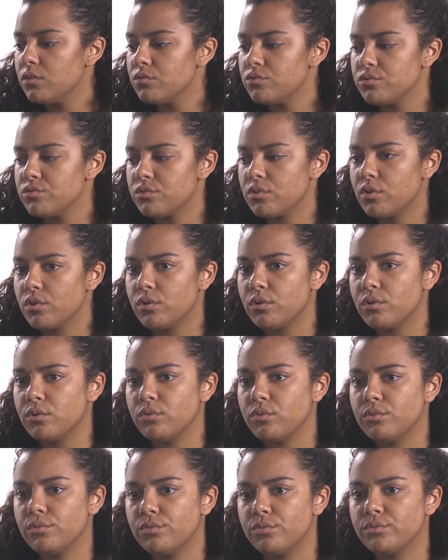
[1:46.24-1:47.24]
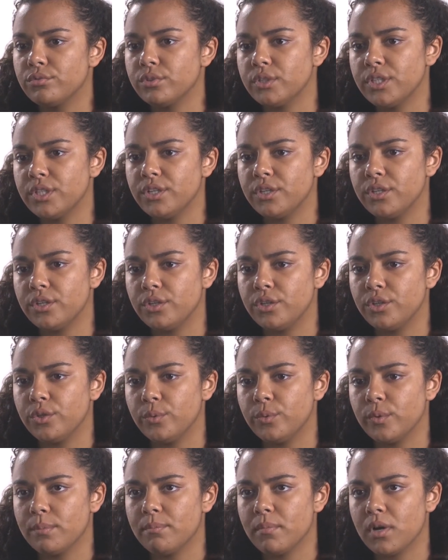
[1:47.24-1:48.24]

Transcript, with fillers: So, did you and